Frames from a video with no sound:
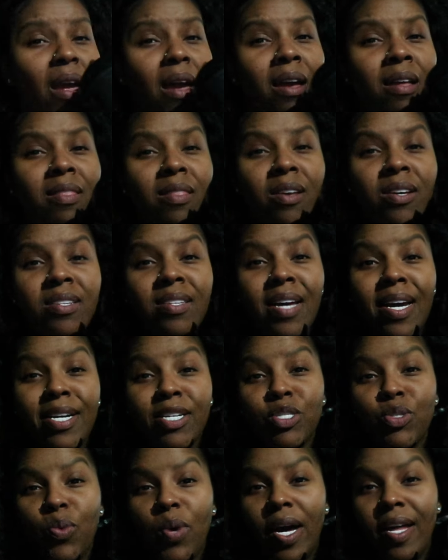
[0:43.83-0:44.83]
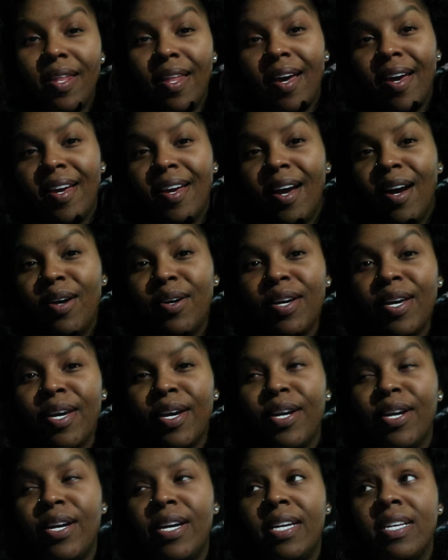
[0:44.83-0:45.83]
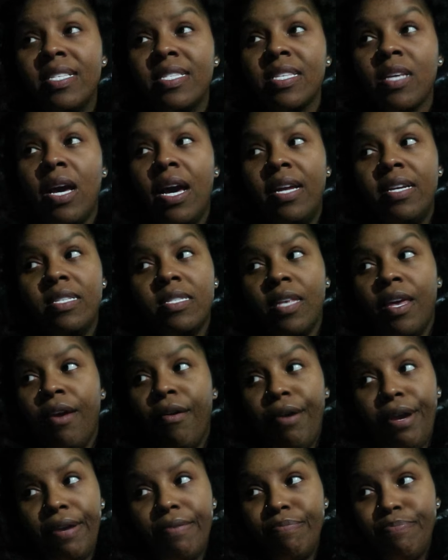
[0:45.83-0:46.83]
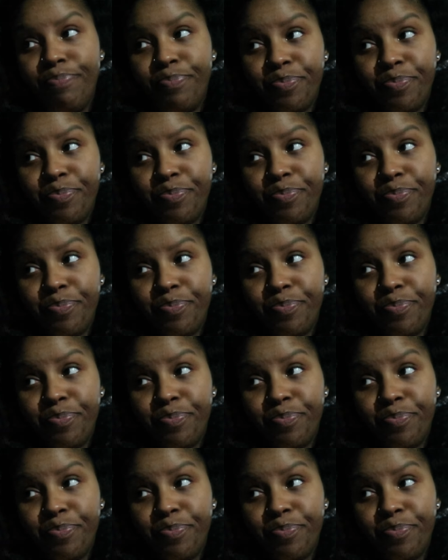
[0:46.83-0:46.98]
It looked like twilight out here. It's kind of scary.